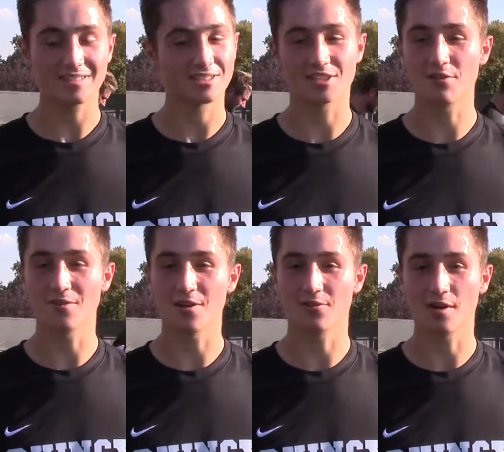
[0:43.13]
Steve
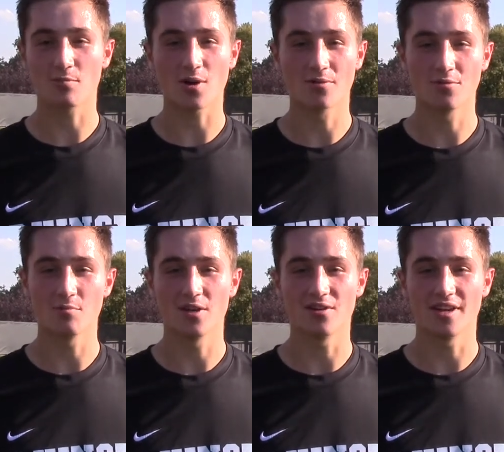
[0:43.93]
found a great ball through the
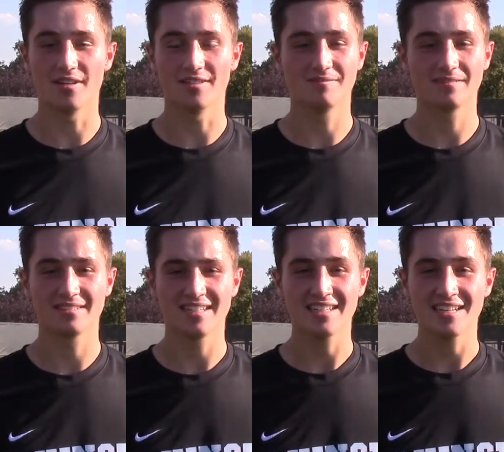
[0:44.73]
middle, and
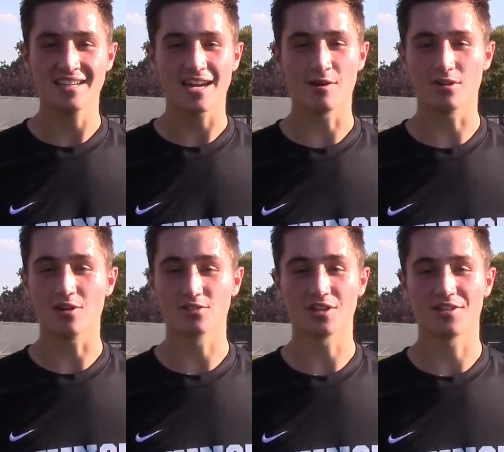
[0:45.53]
I
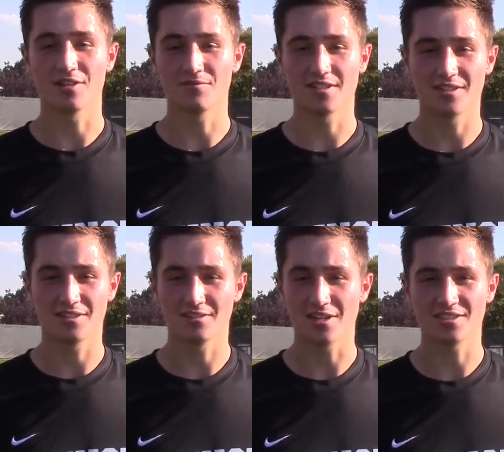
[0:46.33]
was lucky enough to get a
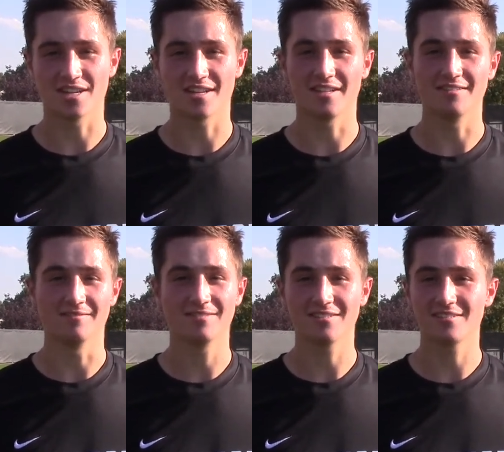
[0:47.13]
good touch on it, and
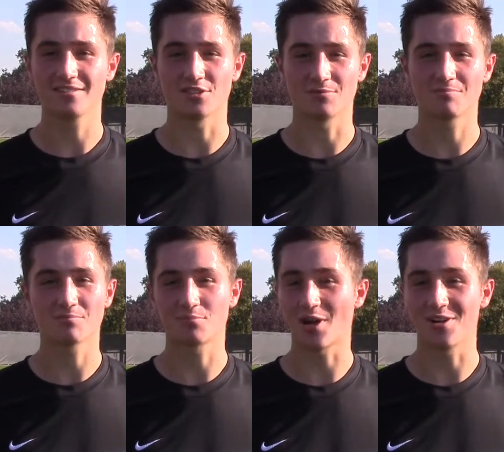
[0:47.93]
just
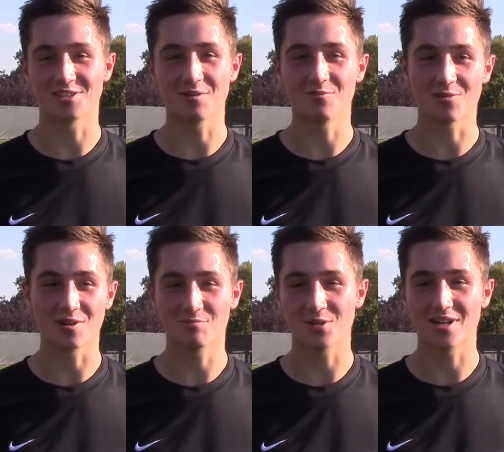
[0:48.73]
prayers up for
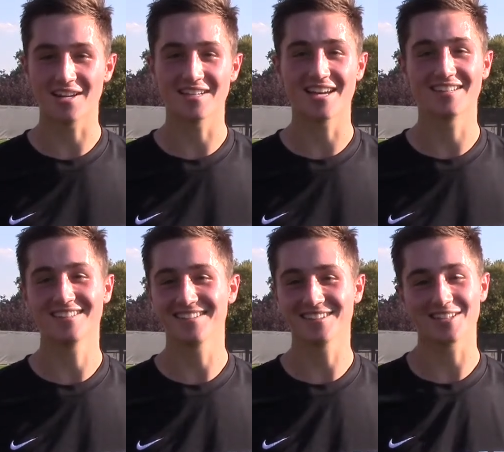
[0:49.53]
it, put it on net,
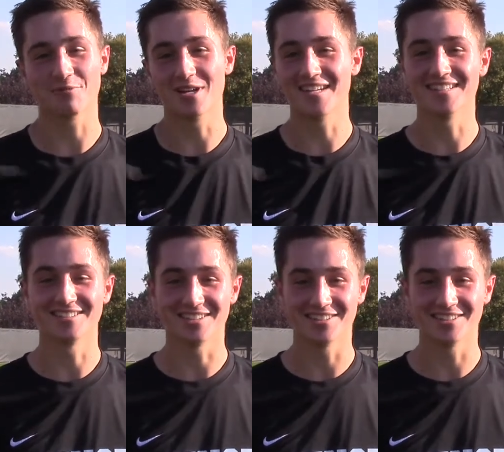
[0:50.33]
it went in, so